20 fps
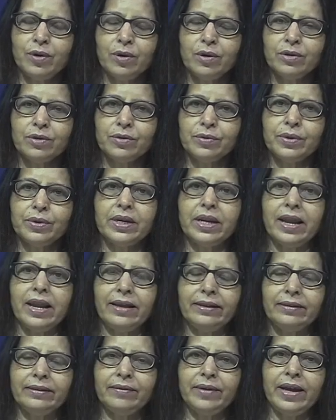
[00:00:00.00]
do it
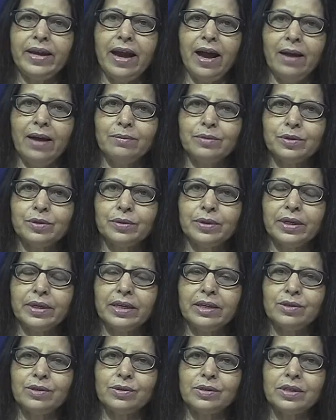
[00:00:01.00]
like the way I'm doing
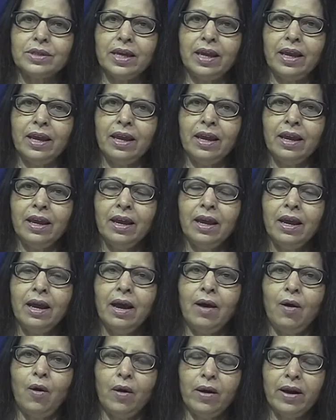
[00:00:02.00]
it today,
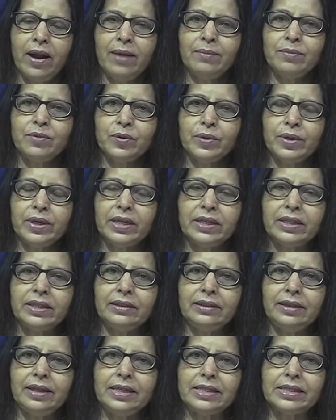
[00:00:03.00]
or I'm doing it
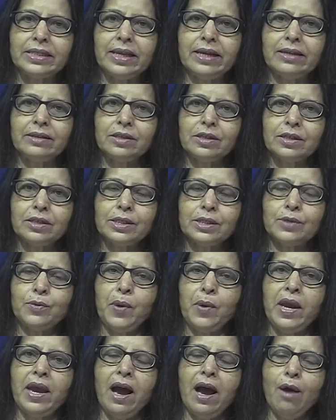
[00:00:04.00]
in these lectures. The
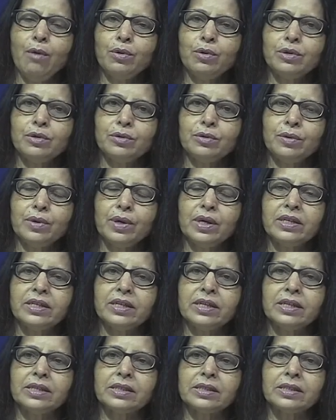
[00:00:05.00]
way I would do it
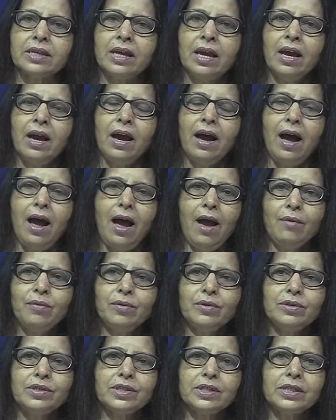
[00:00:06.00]
is, I
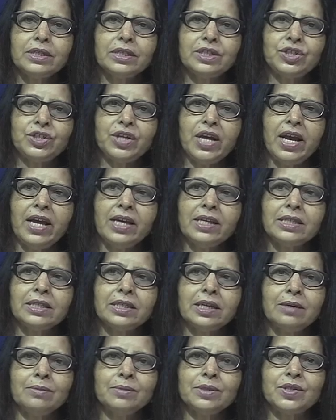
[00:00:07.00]
would just share
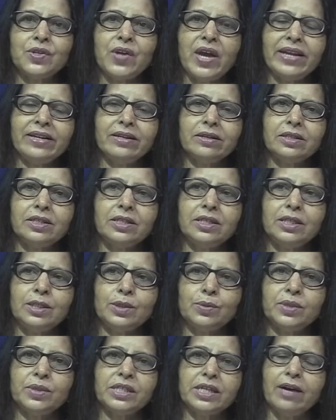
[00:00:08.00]
some
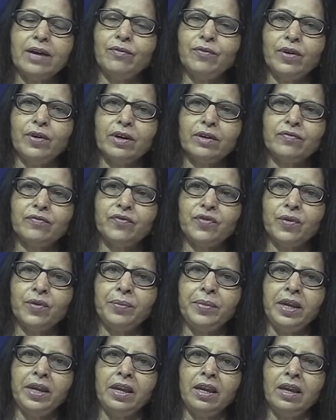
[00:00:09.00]
strategies which have worked for
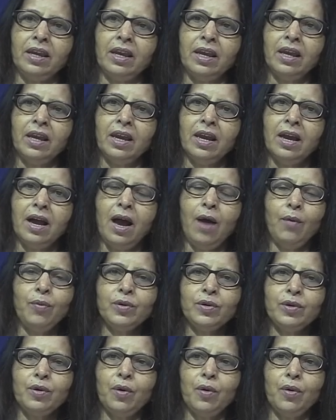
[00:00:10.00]
me. I
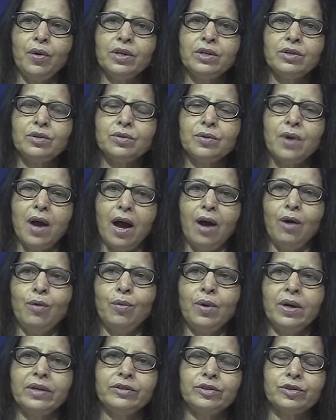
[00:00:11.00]
wouldn't go into how
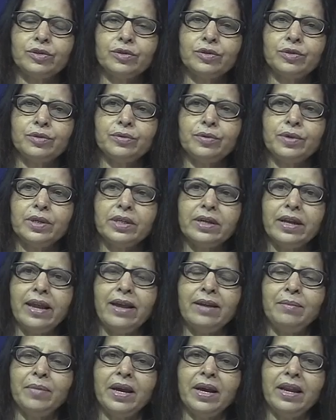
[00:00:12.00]
one should do it
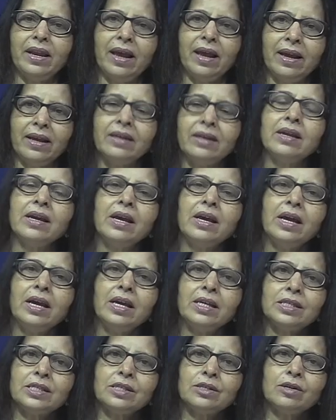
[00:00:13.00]
line by line.
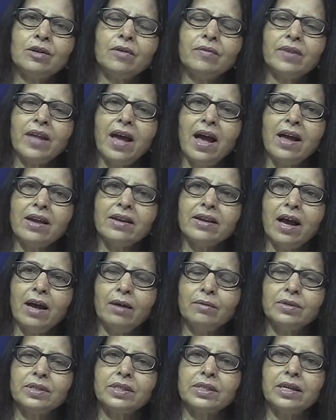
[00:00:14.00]
Instead of that, I
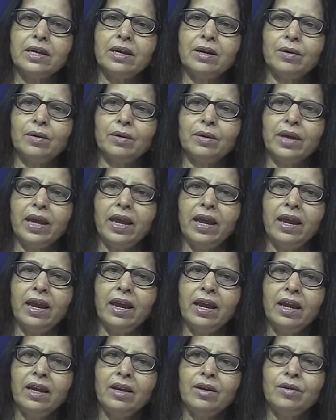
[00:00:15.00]
would say, okay,
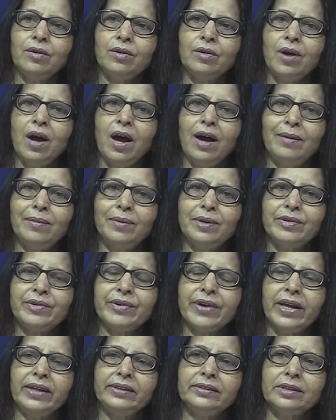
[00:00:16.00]
how about
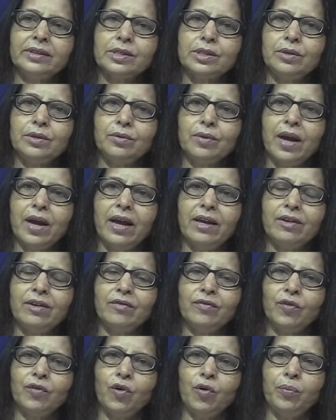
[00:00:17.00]
trying this new kind
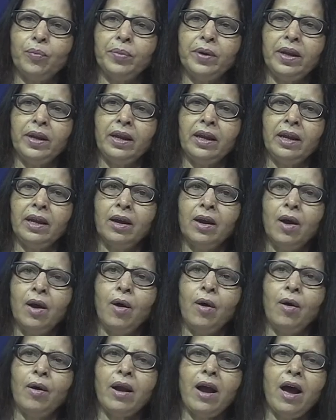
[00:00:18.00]
of opening,
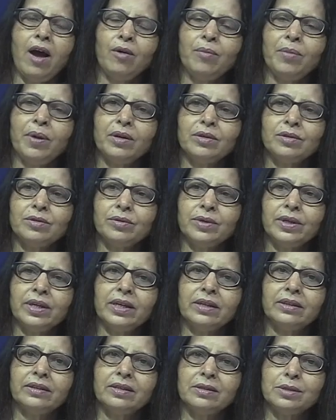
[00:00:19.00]
or how about doing
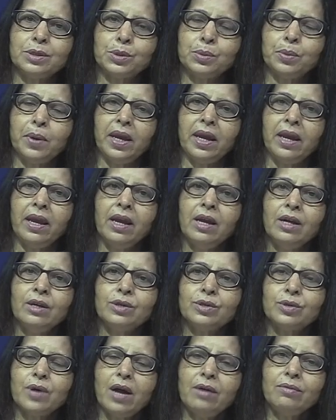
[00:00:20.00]
it this way?
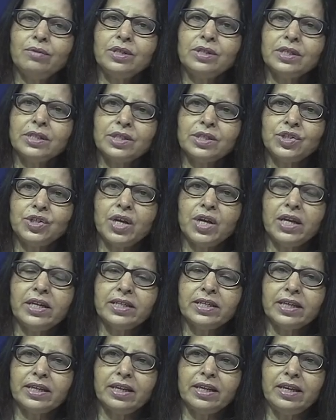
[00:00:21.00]
So I would just share
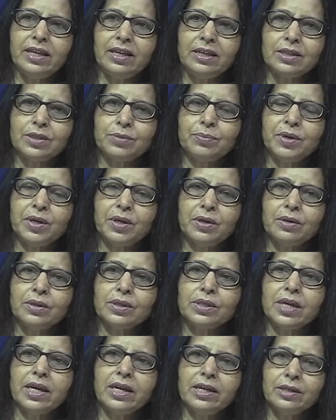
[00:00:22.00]
techniques,
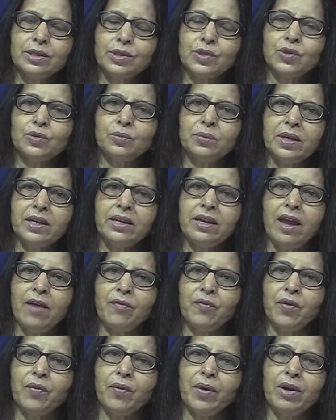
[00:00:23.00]
because I assume that
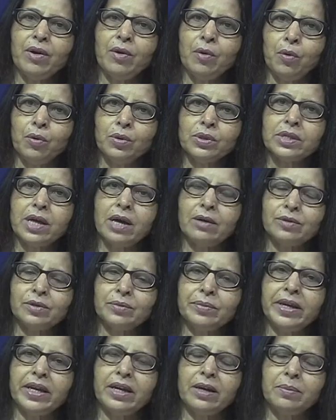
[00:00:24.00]
everyone knows how to
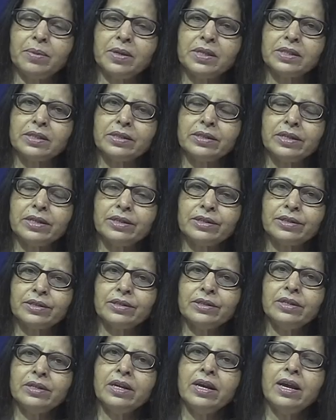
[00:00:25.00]
make a presentation